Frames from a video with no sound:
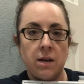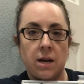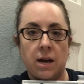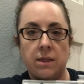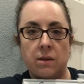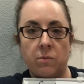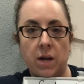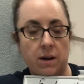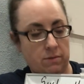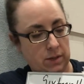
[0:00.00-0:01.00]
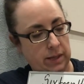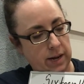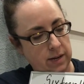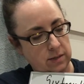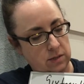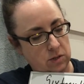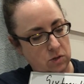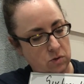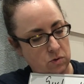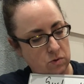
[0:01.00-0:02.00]
And then we have the last
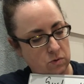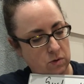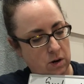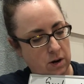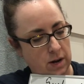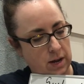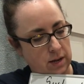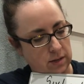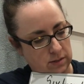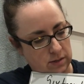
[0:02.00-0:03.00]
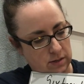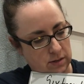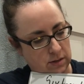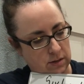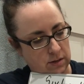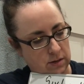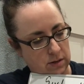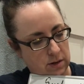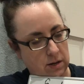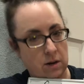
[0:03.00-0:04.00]
2, our and
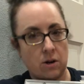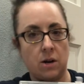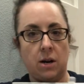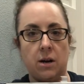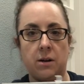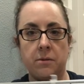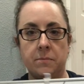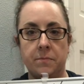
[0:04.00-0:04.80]
our